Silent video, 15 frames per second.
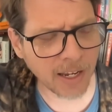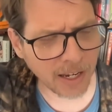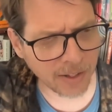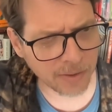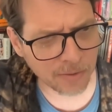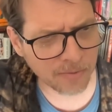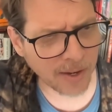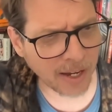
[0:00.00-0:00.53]

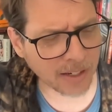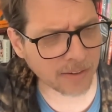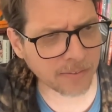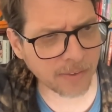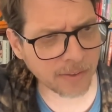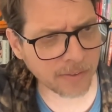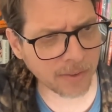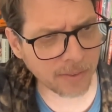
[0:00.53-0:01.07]
and the fact
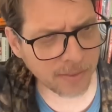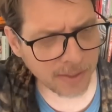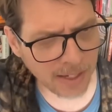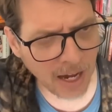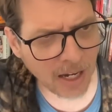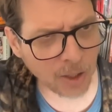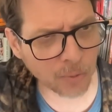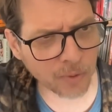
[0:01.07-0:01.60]
that the
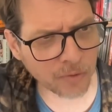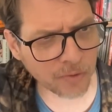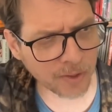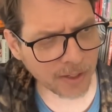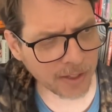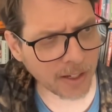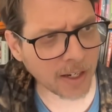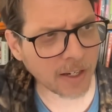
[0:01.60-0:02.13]

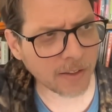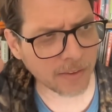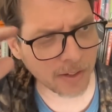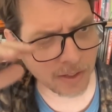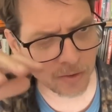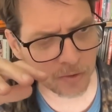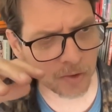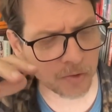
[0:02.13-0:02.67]
theocracy that
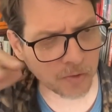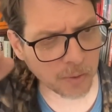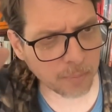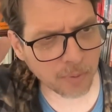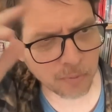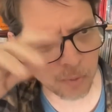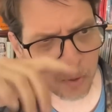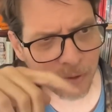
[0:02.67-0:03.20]
existed
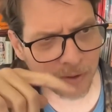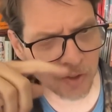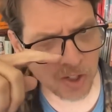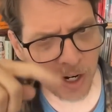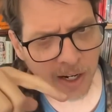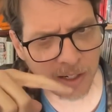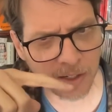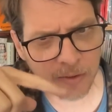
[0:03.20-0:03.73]
before the
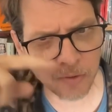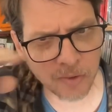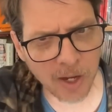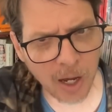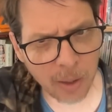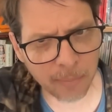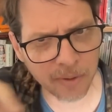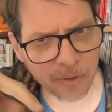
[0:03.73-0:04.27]
Chinese
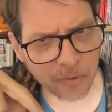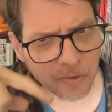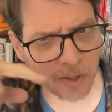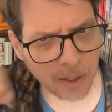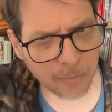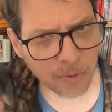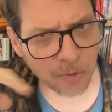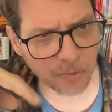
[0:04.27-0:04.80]
communists
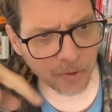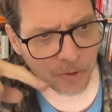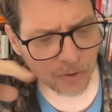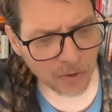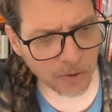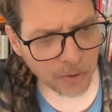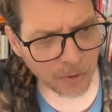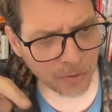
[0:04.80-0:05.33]
came over and
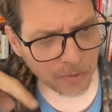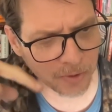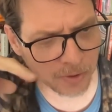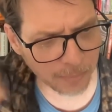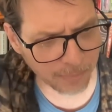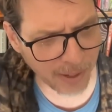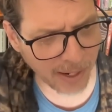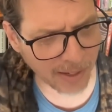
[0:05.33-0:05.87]
took over
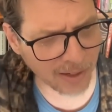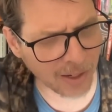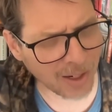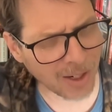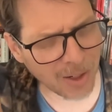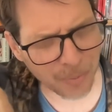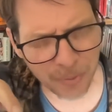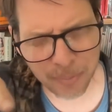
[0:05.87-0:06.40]
Tibet
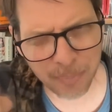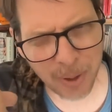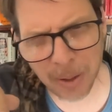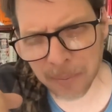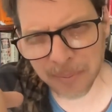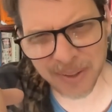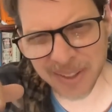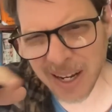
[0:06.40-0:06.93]
was
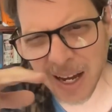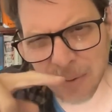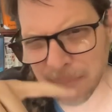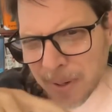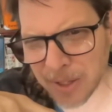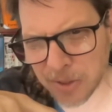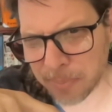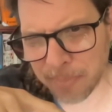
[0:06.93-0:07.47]
probably not
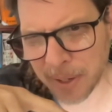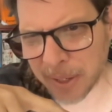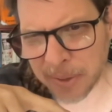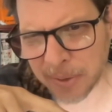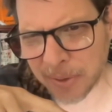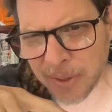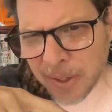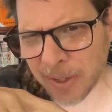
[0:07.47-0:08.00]
much
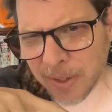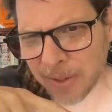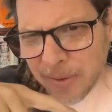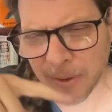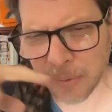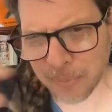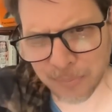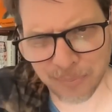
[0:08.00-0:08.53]
better
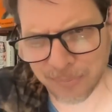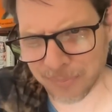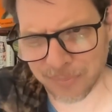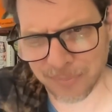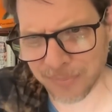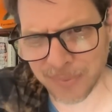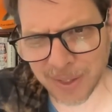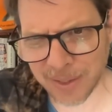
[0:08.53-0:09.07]

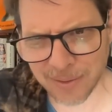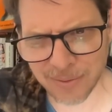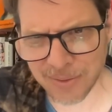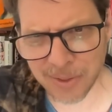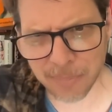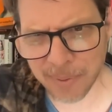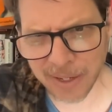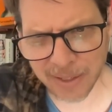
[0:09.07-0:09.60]
than
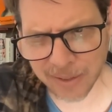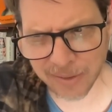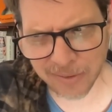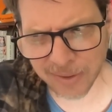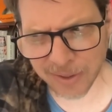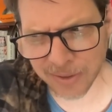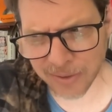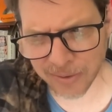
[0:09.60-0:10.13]
Tibet is
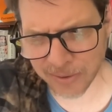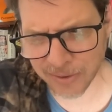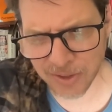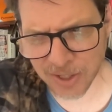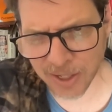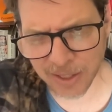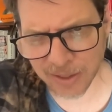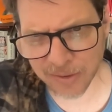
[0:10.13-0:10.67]
under the
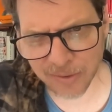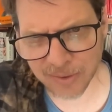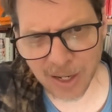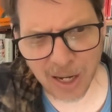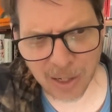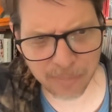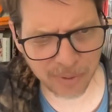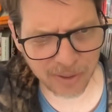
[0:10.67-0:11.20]
Chinese
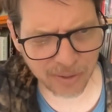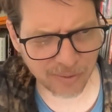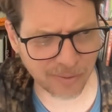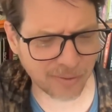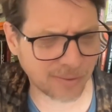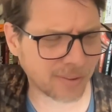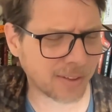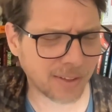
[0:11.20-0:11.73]

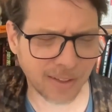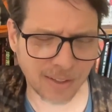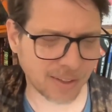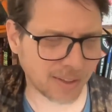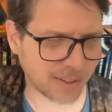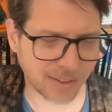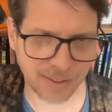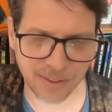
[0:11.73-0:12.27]
communists.
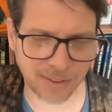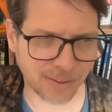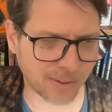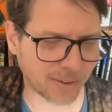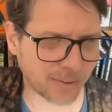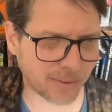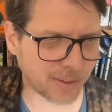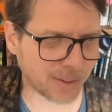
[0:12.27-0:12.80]
You
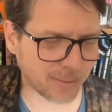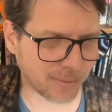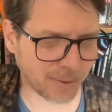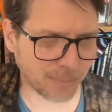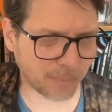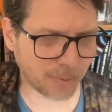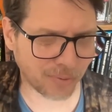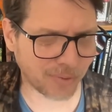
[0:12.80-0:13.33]
know,
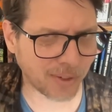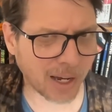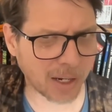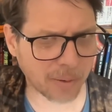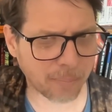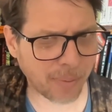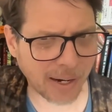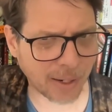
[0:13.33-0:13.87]
it was
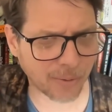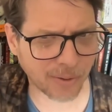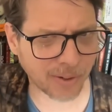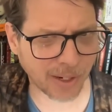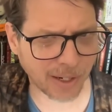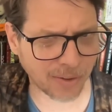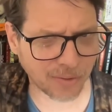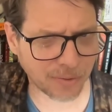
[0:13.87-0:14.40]
not a
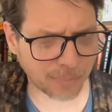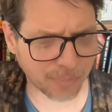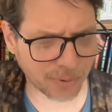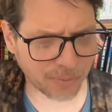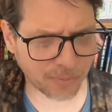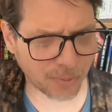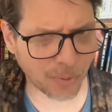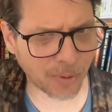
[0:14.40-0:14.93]
paradise
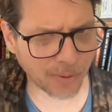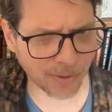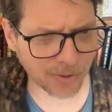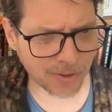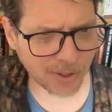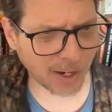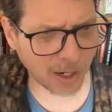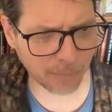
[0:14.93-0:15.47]
before the
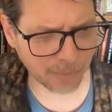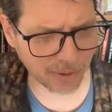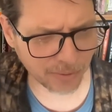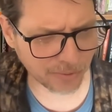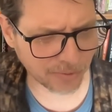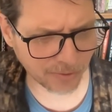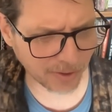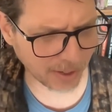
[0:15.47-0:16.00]

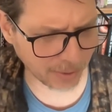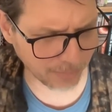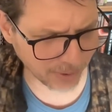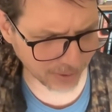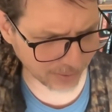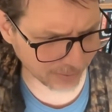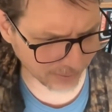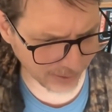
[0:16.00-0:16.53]
communists came
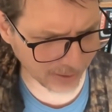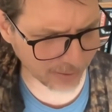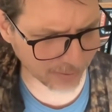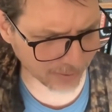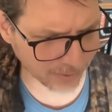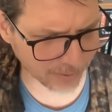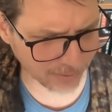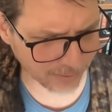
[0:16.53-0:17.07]
in
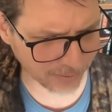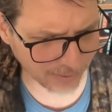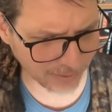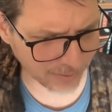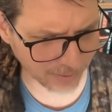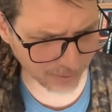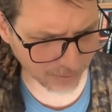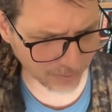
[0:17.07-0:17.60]
either, you
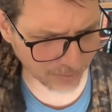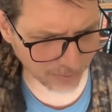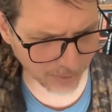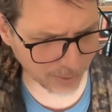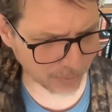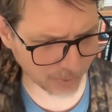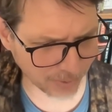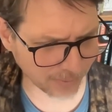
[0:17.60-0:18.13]
know, so
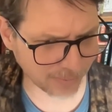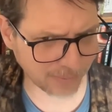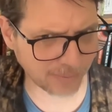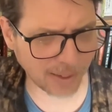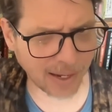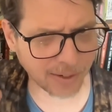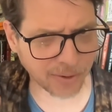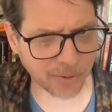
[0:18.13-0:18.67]
they weren't that